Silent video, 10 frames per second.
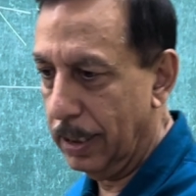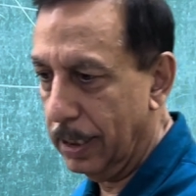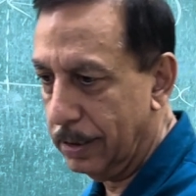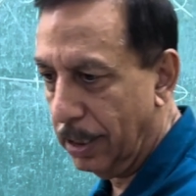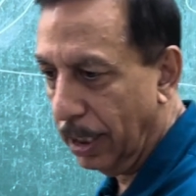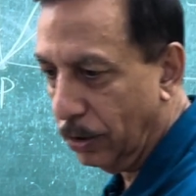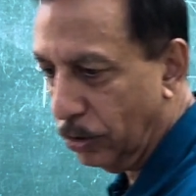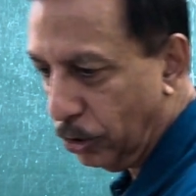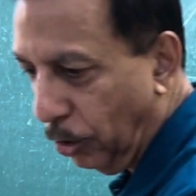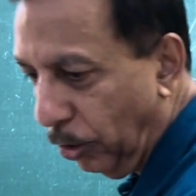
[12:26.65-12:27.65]
let's try to
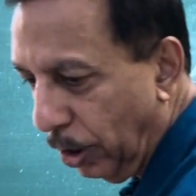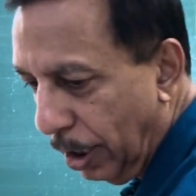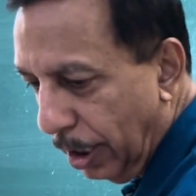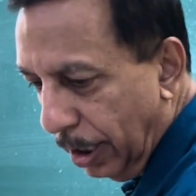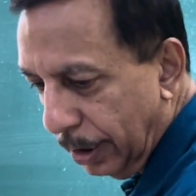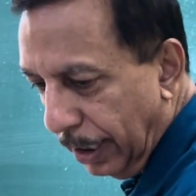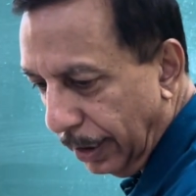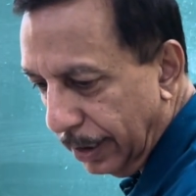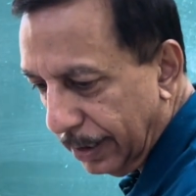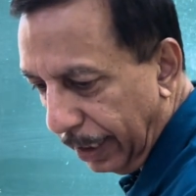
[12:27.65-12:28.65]
show
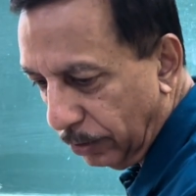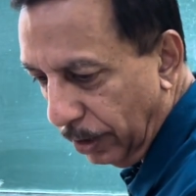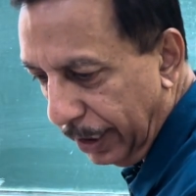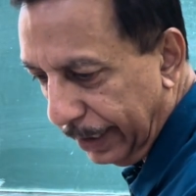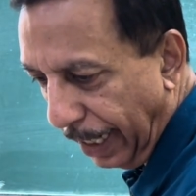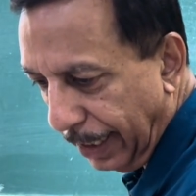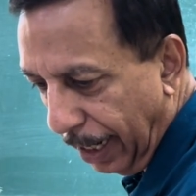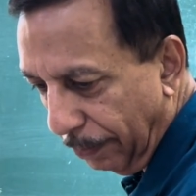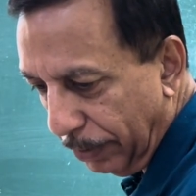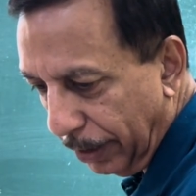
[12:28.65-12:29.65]
that this actually can
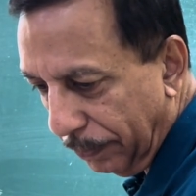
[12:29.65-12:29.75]
happen.